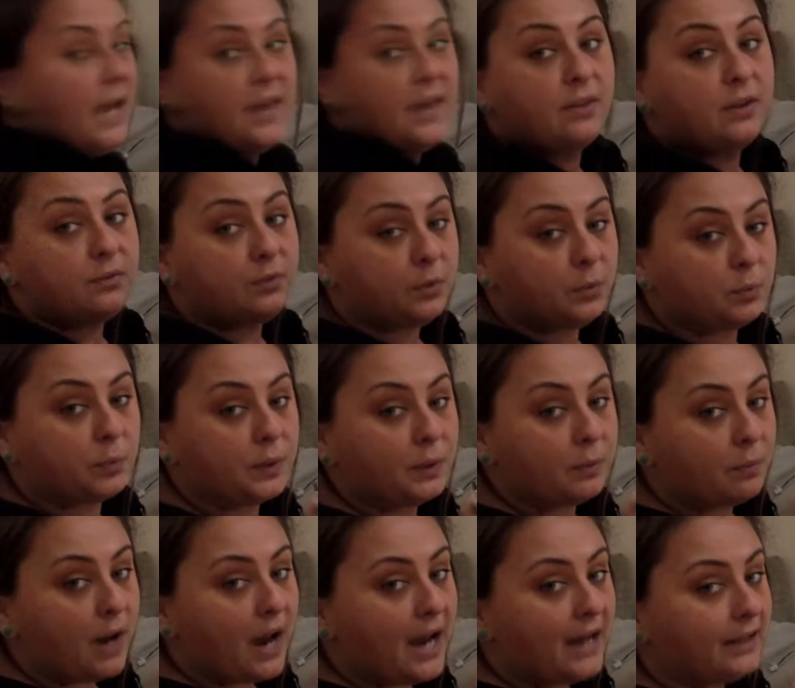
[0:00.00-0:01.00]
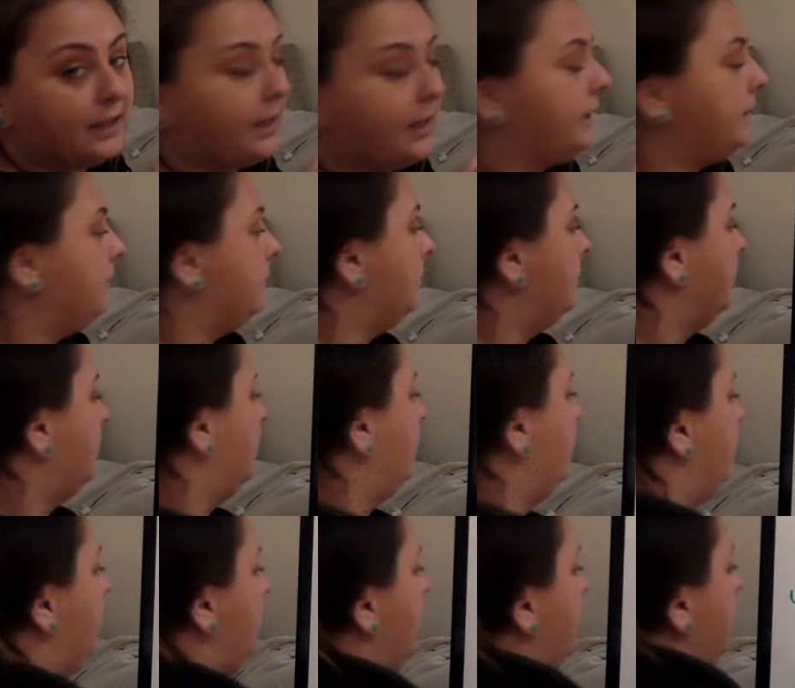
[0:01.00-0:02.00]
Then if you rewrite it,
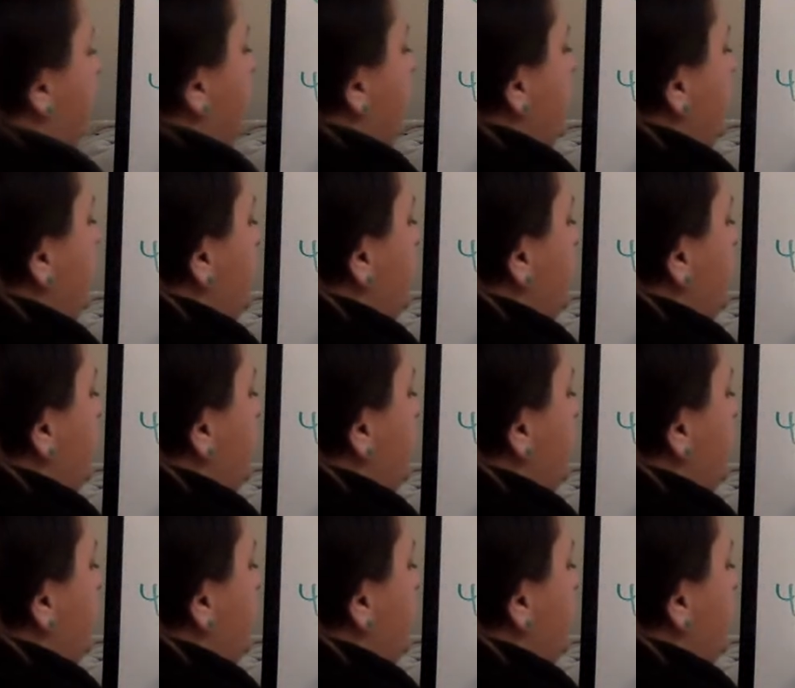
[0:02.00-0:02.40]
then